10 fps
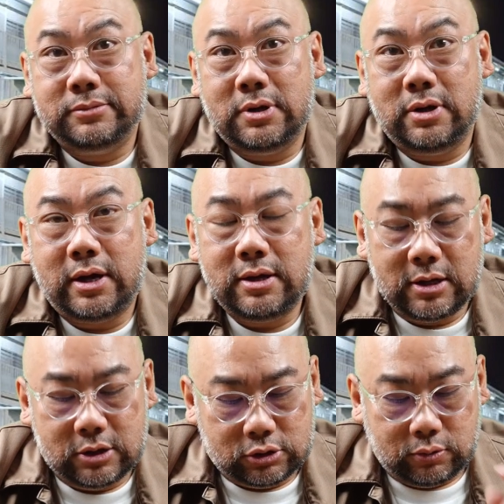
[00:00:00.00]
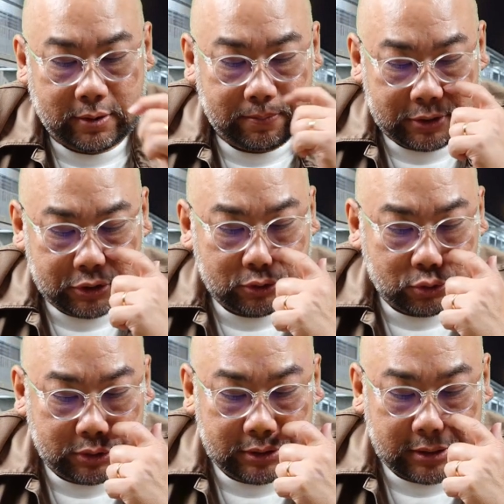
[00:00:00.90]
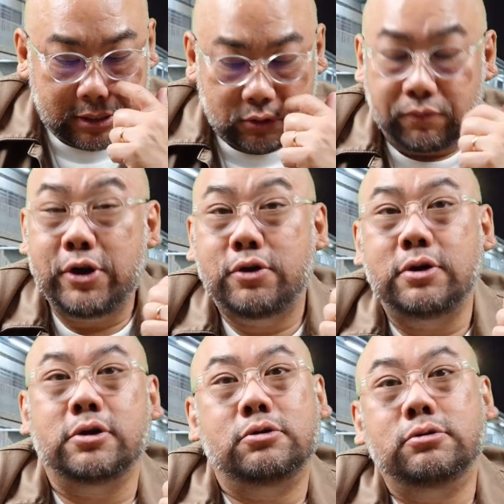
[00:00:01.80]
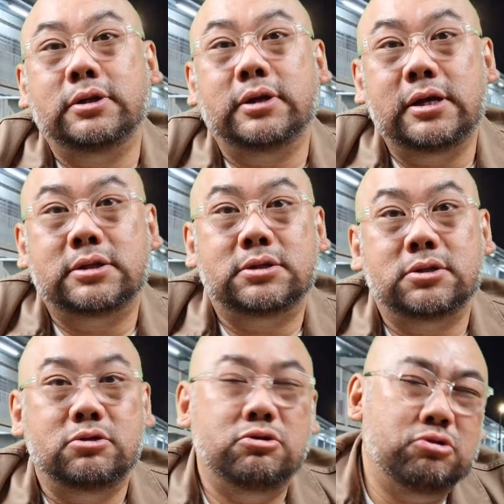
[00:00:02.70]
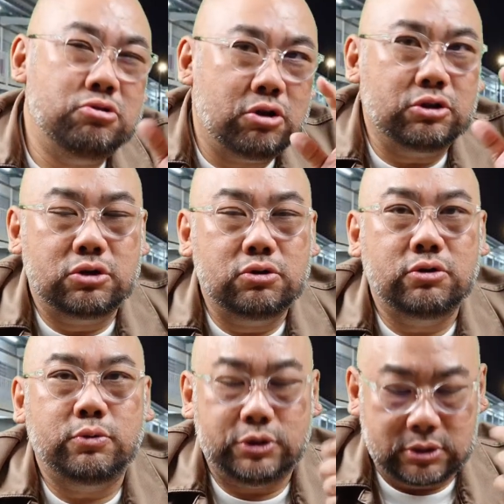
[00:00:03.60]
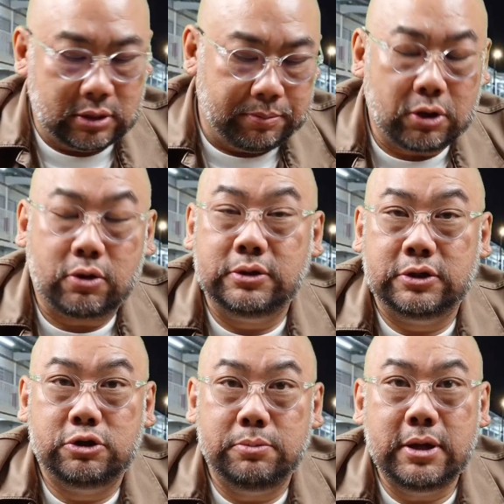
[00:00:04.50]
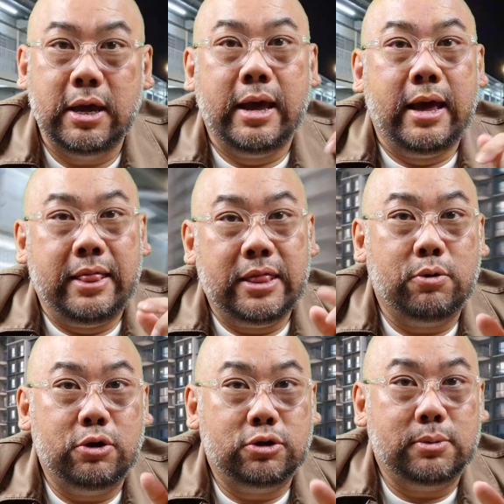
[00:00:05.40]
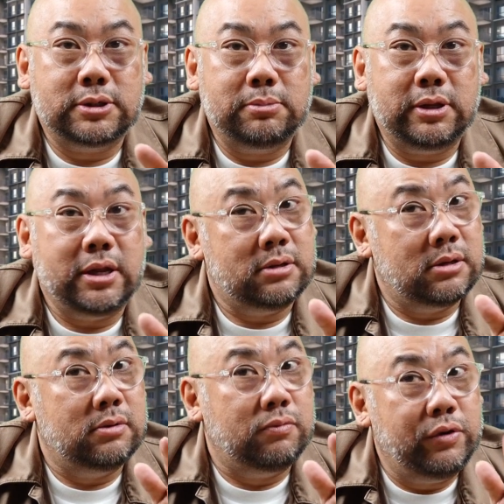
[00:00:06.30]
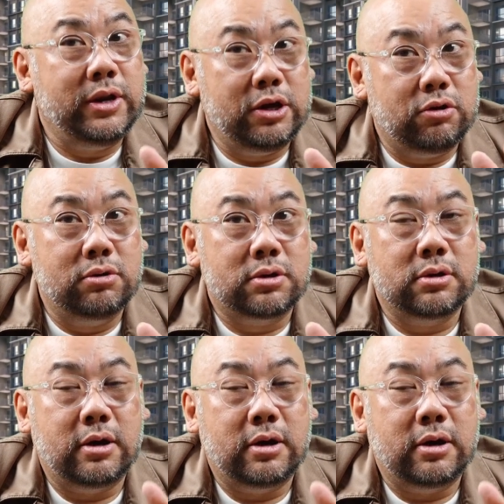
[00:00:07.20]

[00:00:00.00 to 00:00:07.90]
Okay, so we have mentioned 2 things that's very good, 2 things that's not so good, which is a bit of concern to me. Now I'm going to talk about something that's really good.